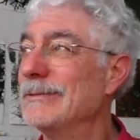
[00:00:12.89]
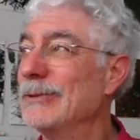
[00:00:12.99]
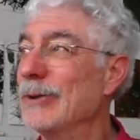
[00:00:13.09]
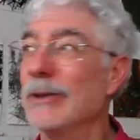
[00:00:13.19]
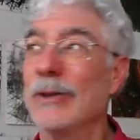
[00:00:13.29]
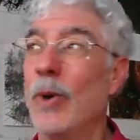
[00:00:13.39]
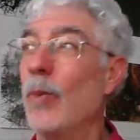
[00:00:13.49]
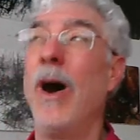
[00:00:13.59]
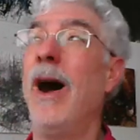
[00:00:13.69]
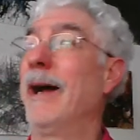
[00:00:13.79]
or a
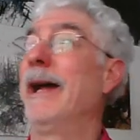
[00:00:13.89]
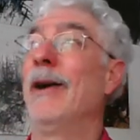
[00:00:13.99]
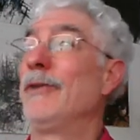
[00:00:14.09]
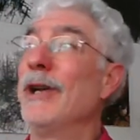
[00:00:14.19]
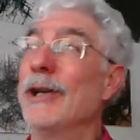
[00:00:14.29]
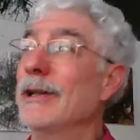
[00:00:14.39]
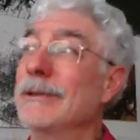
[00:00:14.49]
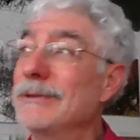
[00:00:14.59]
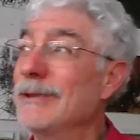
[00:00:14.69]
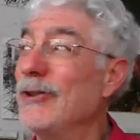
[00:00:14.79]
walk out there.
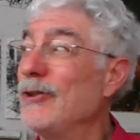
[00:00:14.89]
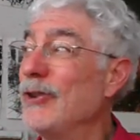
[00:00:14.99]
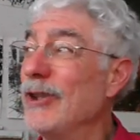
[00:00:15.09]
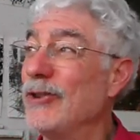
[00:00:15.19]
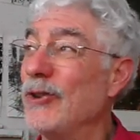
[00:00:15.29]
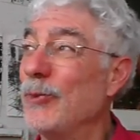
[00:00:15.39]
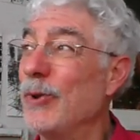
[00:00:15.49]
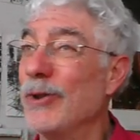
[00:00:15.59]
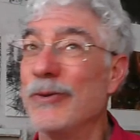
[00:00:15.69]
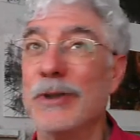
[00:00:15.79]
It's just
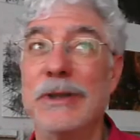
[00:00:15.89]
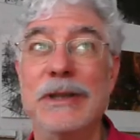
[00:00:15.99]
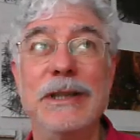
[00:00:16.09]
beautiful.